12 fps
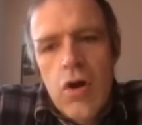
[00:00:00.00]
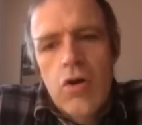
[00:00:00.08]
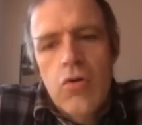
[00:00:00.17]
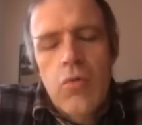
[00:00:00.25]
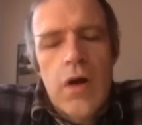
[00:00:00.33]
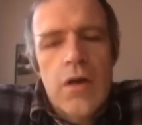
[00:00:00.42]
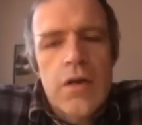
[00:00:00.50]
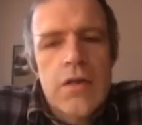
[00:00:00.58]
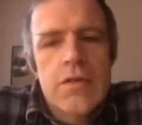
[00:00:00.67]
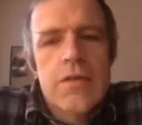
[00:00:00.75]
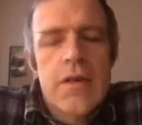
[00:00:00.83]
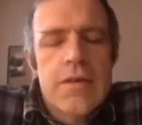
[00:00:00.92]

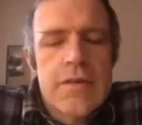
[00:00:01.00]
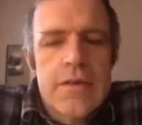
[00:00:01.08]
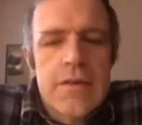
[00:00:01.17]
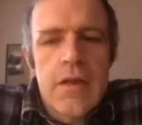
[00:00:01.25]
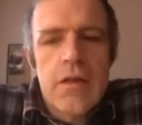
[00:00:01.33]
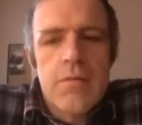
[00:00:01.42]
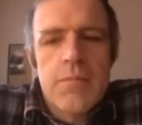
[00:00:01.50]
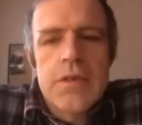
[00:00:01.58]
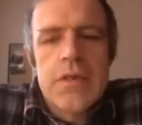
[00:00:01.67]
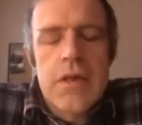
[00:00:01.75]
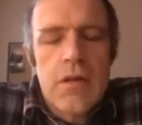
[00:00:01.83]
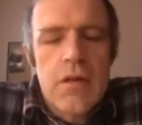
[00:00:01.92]
quarries that sell
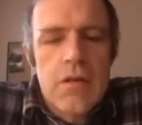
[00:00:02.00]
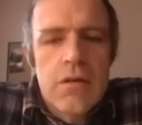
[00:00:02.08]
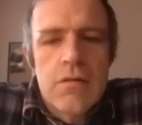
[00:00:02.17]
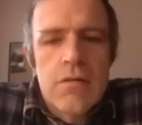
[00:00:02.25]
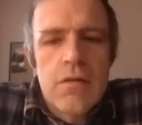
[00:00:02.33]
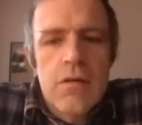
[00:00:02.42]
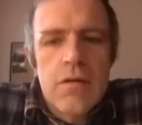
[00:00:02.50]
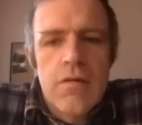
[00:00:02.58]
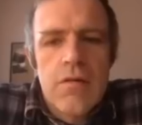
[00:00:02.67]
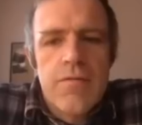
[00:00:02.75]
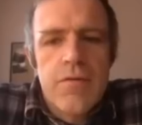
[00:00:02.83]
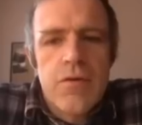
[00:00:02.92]
basalt
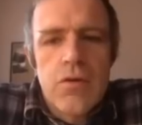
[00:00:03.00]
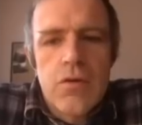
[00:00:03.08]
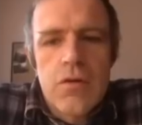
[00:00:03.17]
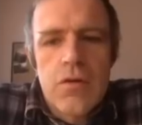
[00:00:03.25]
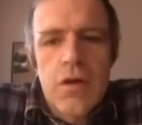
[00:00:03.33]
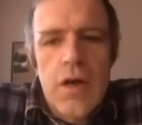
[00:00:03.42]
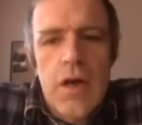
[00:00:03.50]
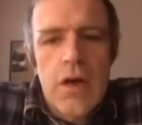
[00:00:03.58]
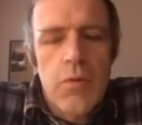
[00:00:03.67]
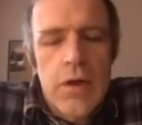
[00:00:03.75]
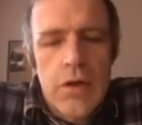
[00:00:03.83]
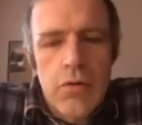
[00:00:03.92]
for
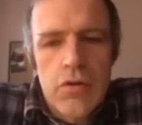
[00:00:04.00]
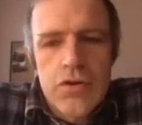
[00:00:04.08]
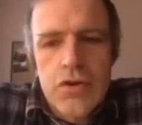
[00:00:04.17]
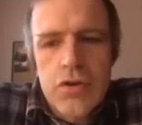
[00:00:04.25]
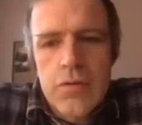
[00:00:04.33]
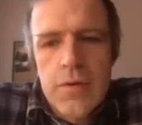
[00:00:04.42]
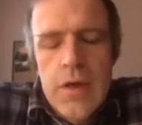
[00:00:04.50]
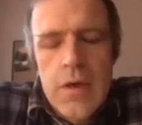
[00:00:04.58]
agriculture,